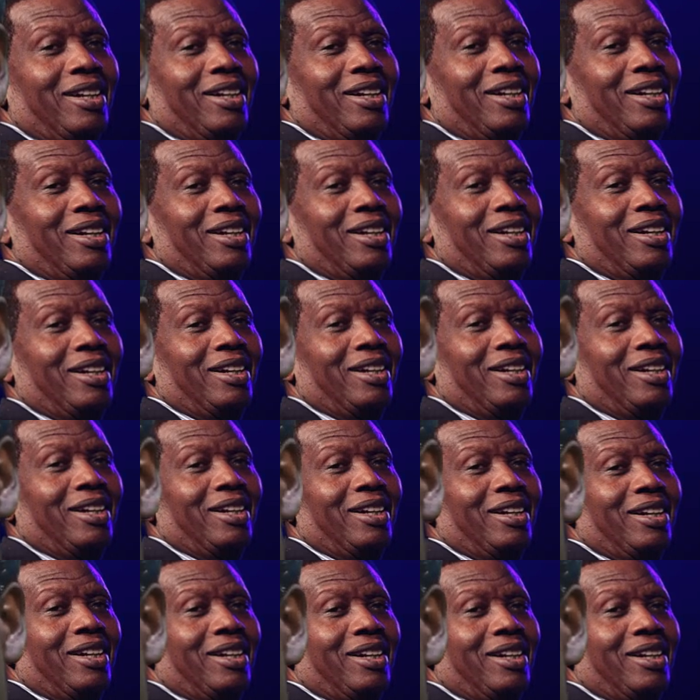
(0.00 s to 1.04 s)

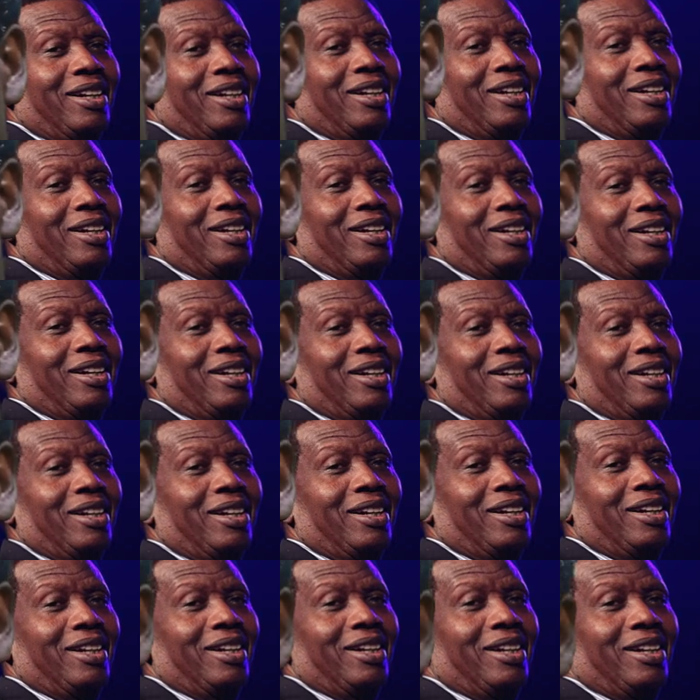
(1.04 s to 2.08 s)

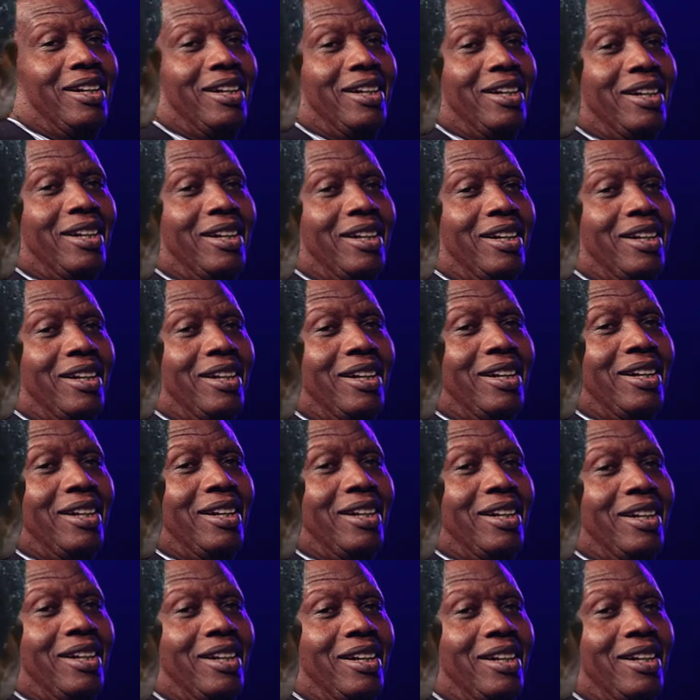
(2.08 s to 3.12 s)

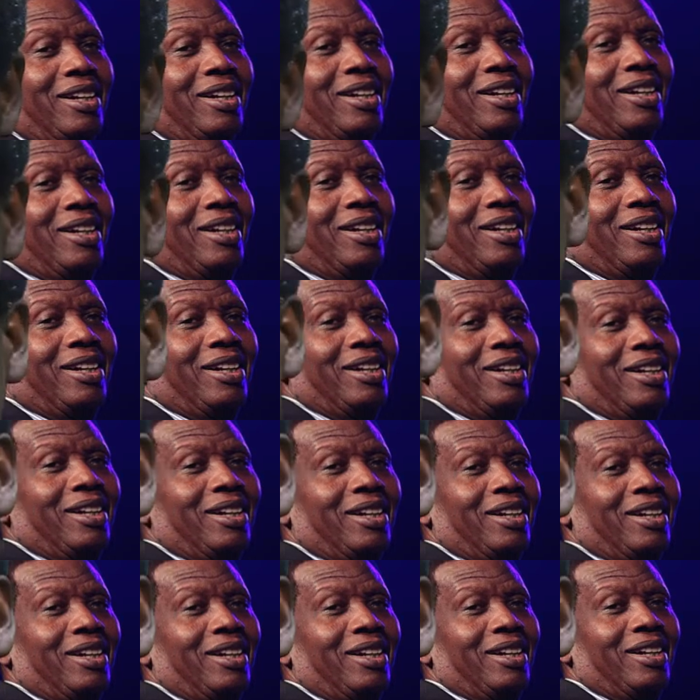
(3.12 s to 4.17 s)

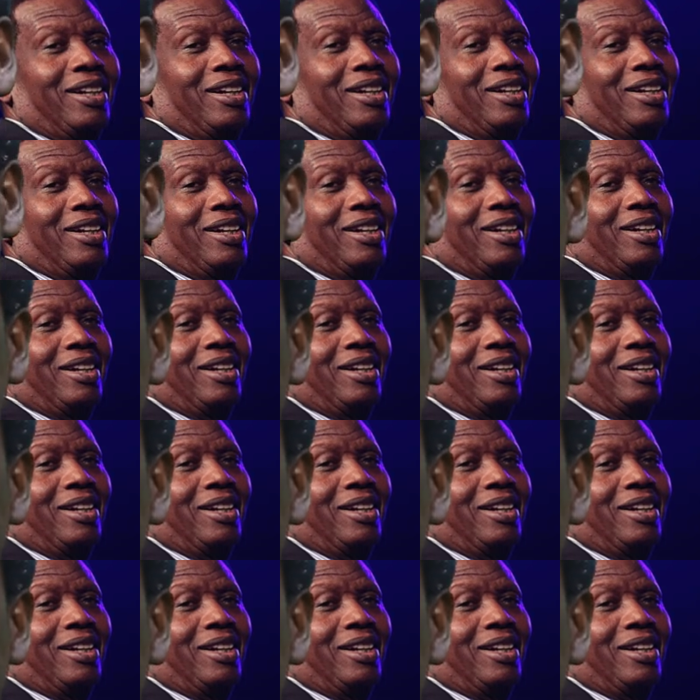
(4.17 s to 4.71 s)
[no speech]